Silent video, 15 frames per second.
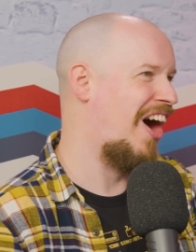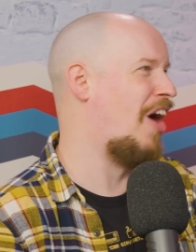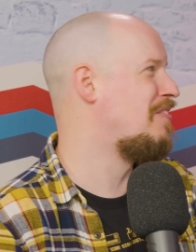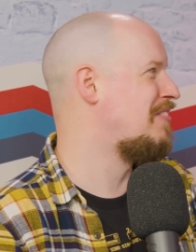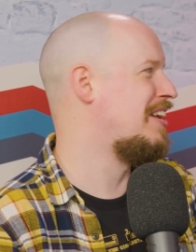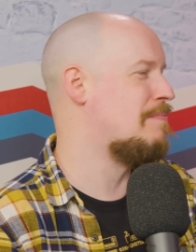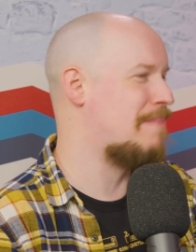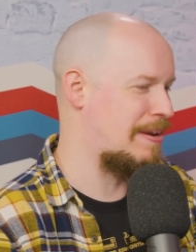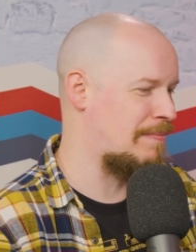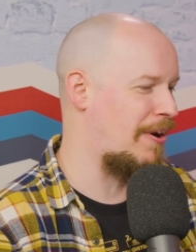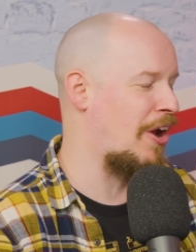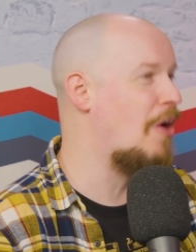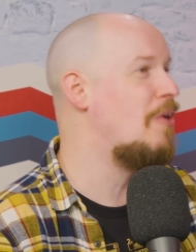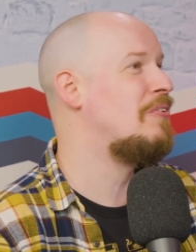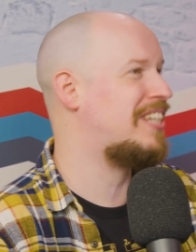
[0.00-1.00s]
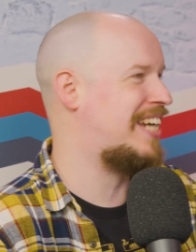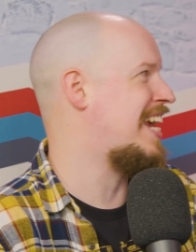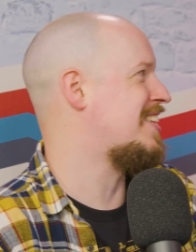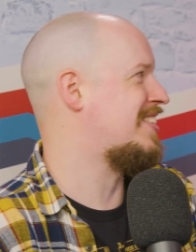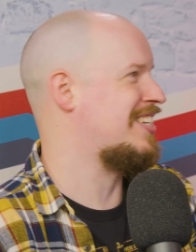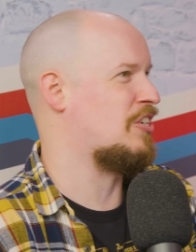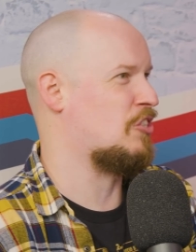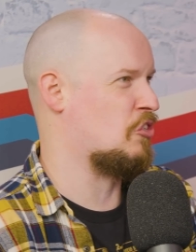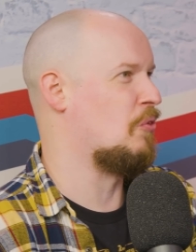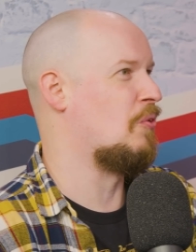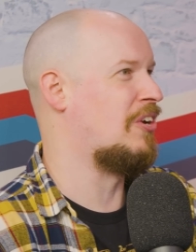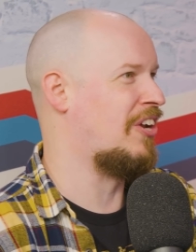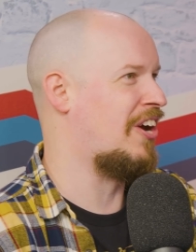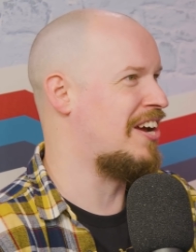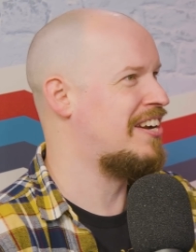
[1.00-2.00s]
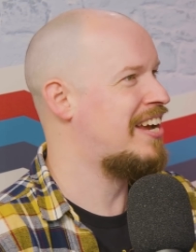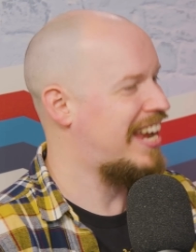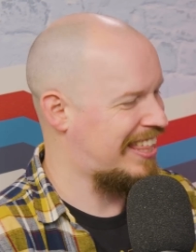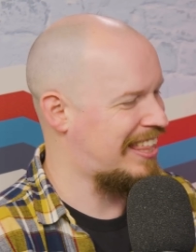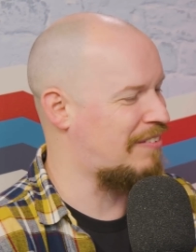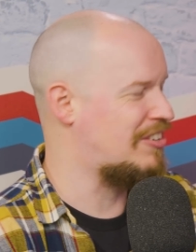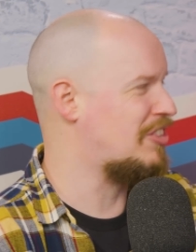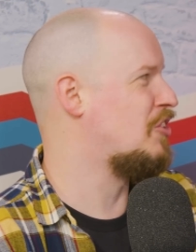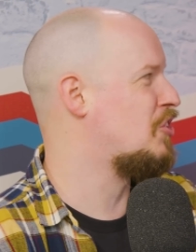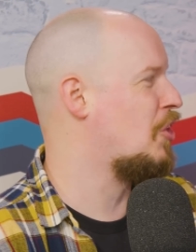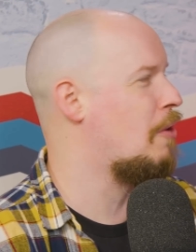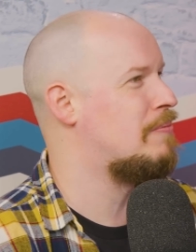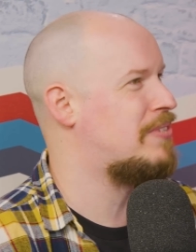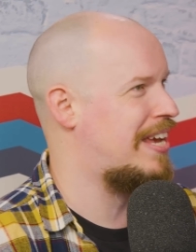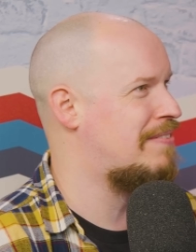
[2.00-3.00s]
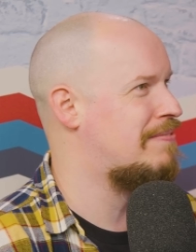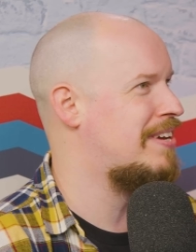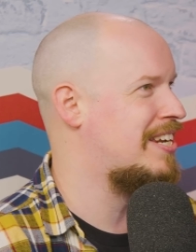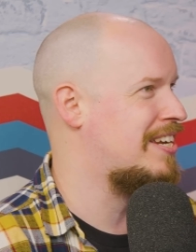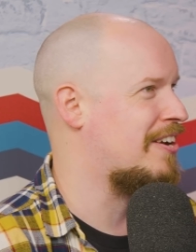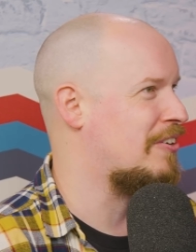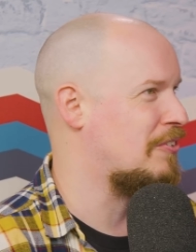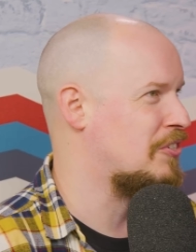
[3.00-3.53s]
I'm going to make my own kissing storyline. Now i in the top ten videos.